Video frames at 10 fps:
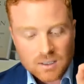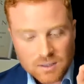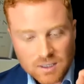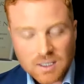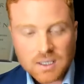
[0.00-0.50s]

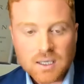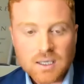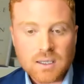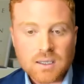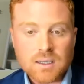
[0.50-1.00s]
The
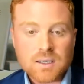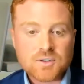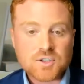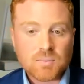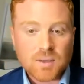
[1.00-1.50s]
key
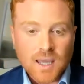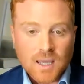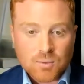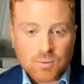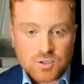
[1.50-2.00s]
is to be
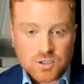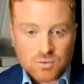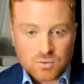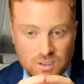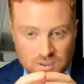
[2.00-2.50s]
able to